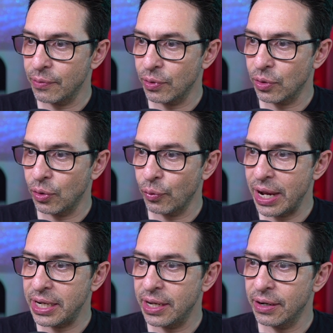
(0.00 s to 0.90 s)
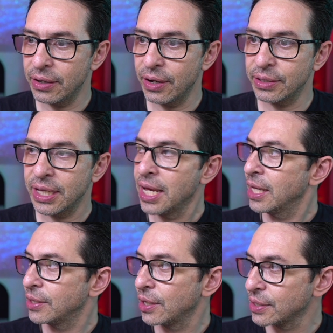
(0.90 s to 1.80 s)
We'll go right here. There's
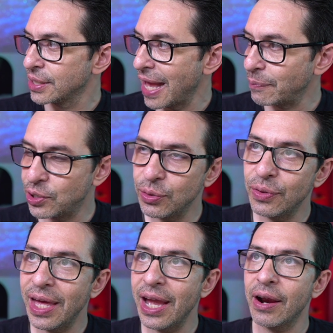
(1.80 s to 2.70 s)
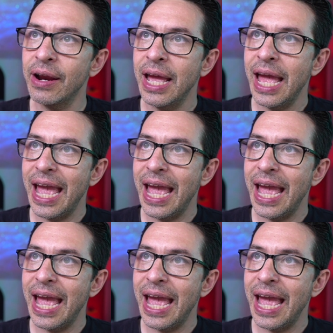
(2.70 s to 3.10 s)
there's Neptune there,